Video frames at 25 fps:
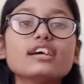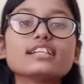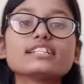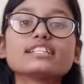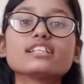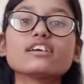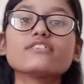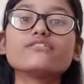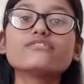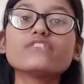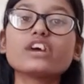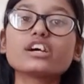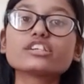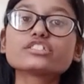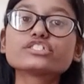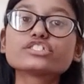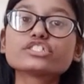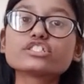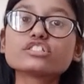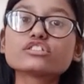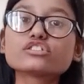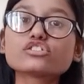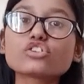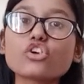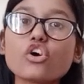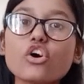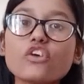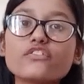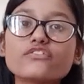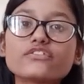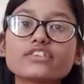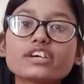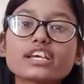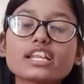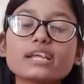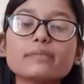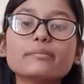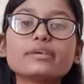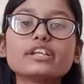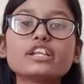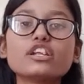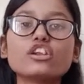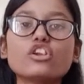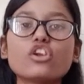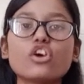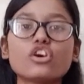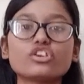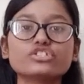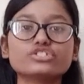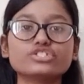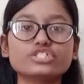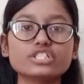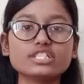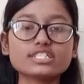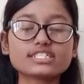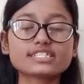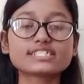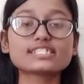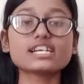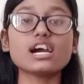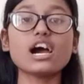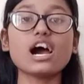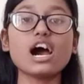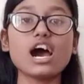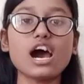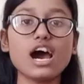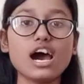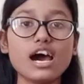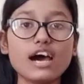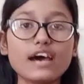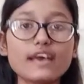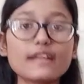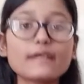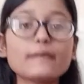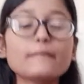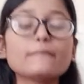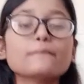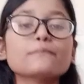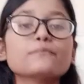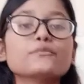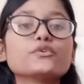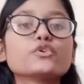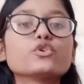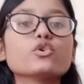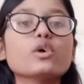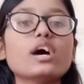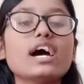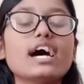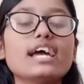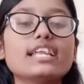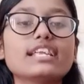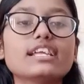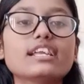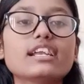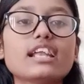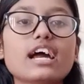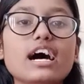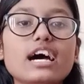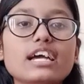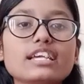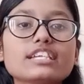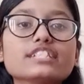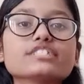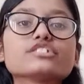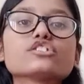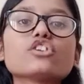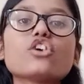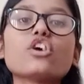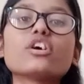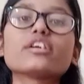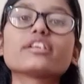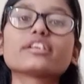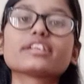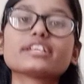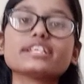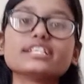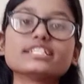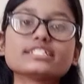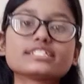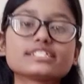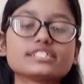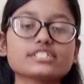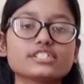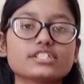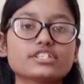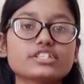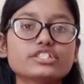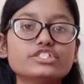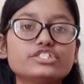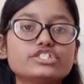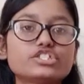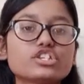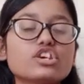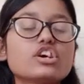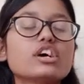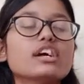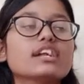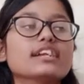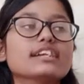The functions of criminologist are to analyze or research,